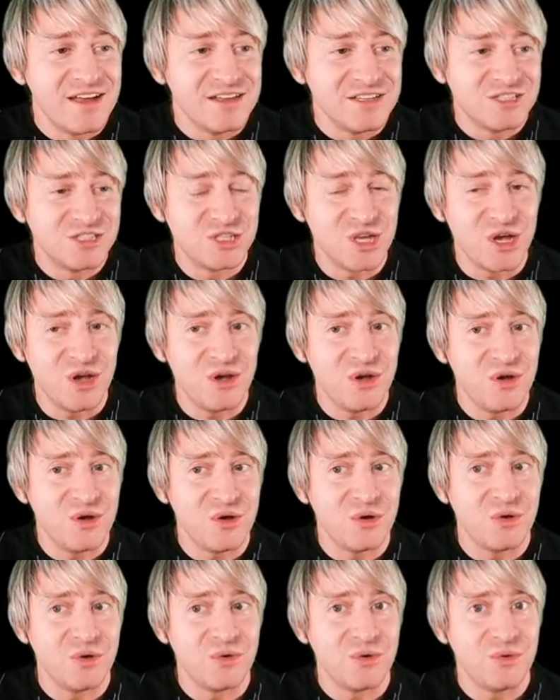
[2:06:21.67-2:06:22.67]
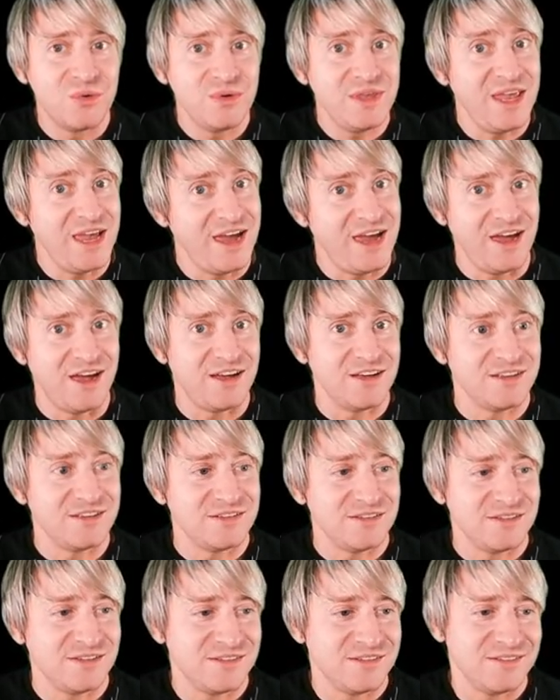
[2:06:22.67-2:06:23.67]
So, yeah,
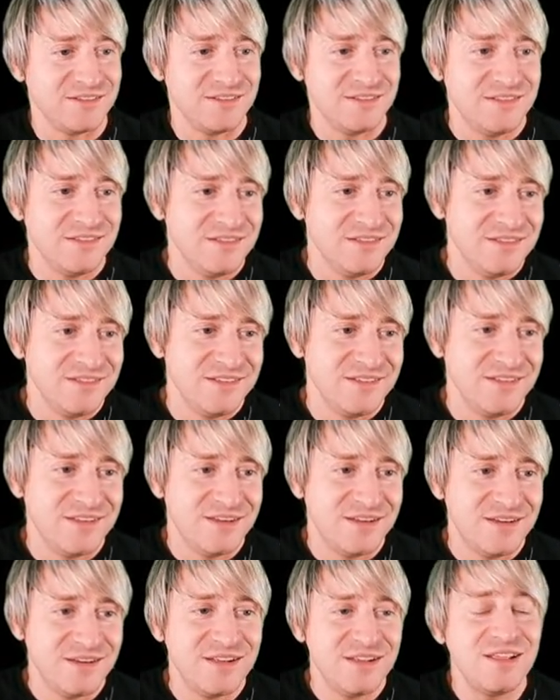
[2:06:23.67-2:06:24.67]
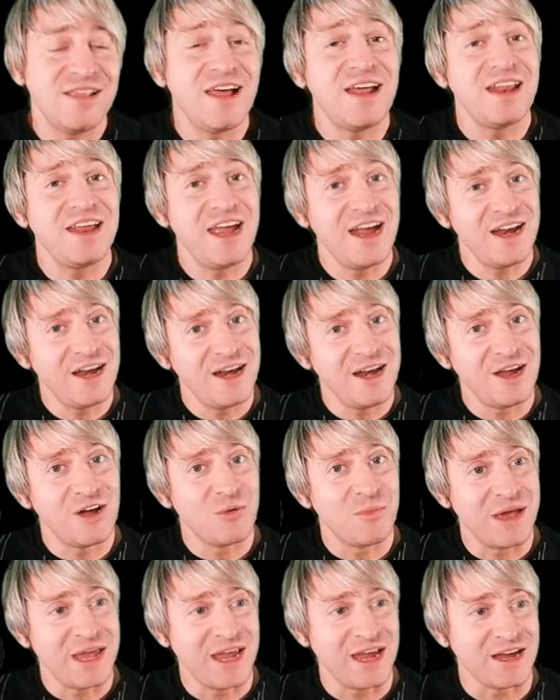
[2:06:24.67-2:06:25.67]
a lot of editing
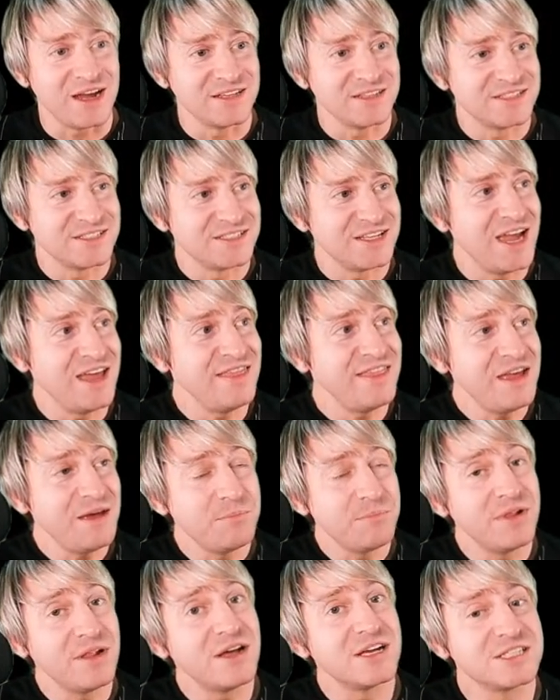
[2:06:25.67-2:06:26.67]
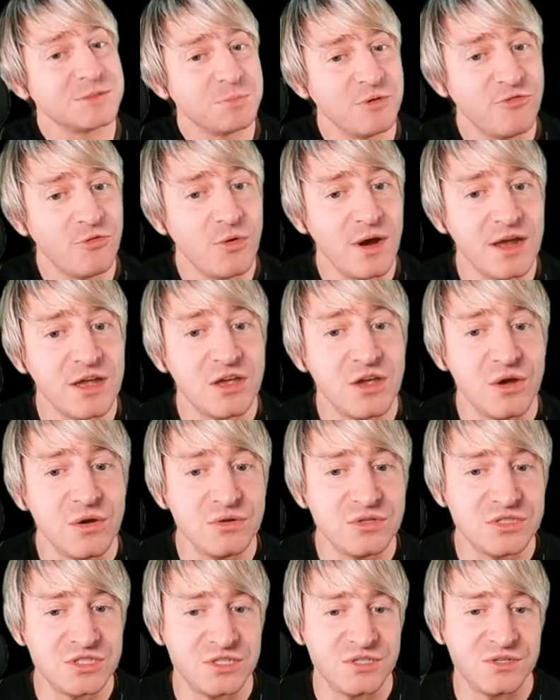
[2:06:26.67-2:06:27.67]
on my hands. And then, plus, before I
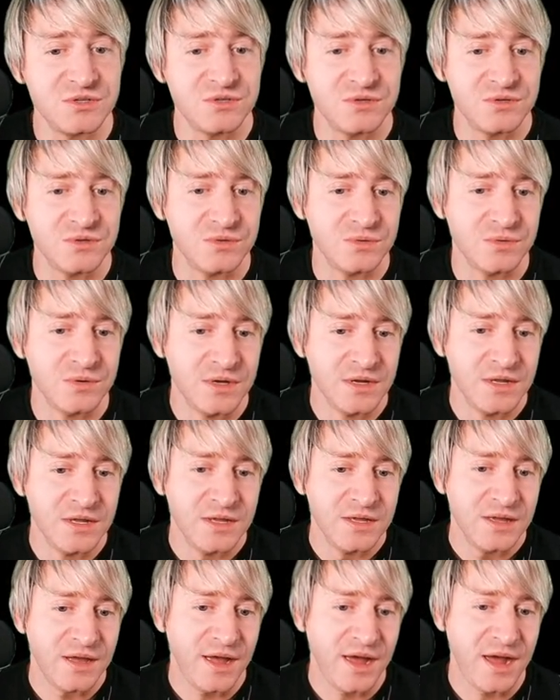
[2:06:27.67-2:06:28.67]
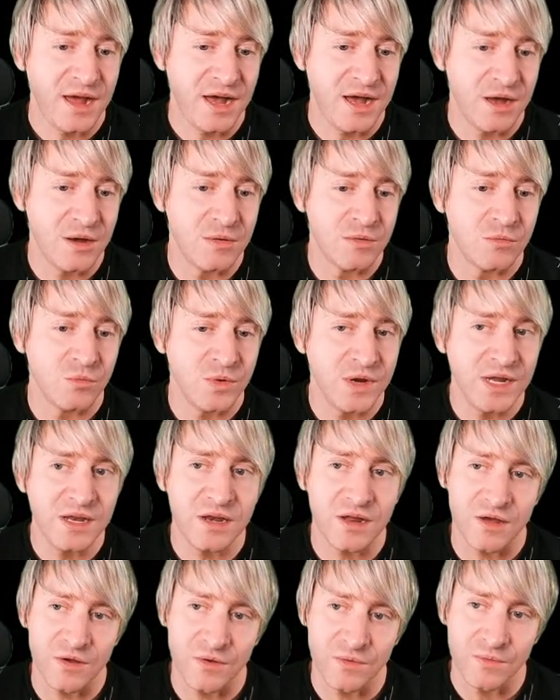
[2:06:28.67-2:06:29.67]
go to uh,
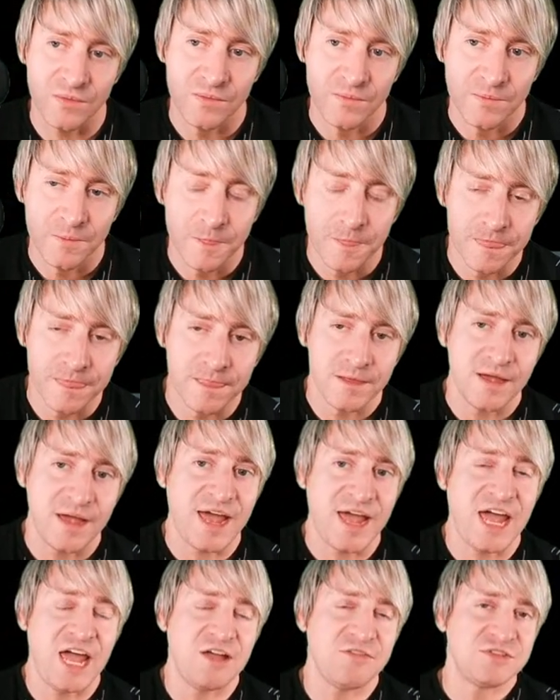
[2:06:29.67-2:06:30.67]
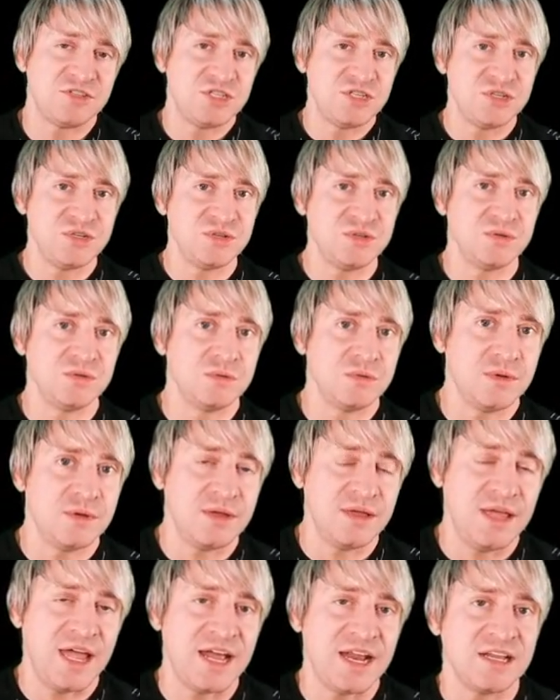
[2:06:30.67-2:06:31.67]
Reno, I have to
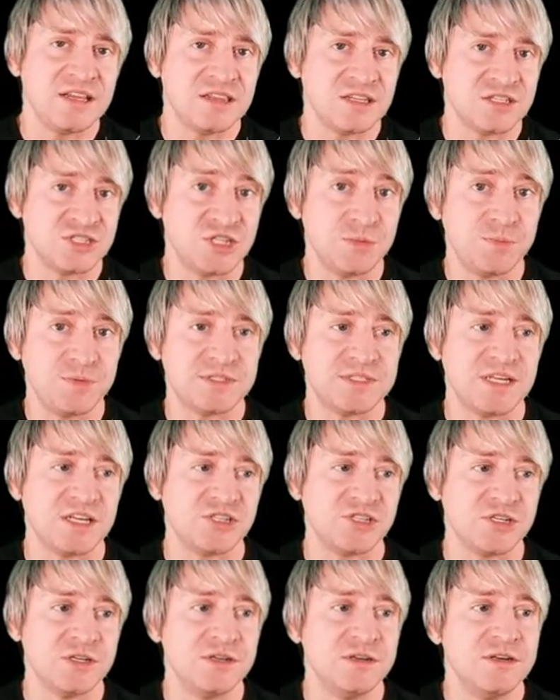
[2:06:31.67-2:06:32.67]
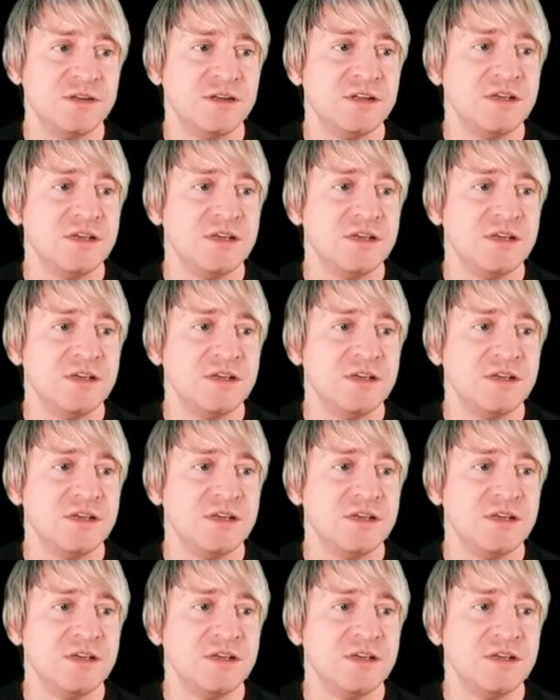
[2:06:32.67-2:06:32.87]
edit the super session.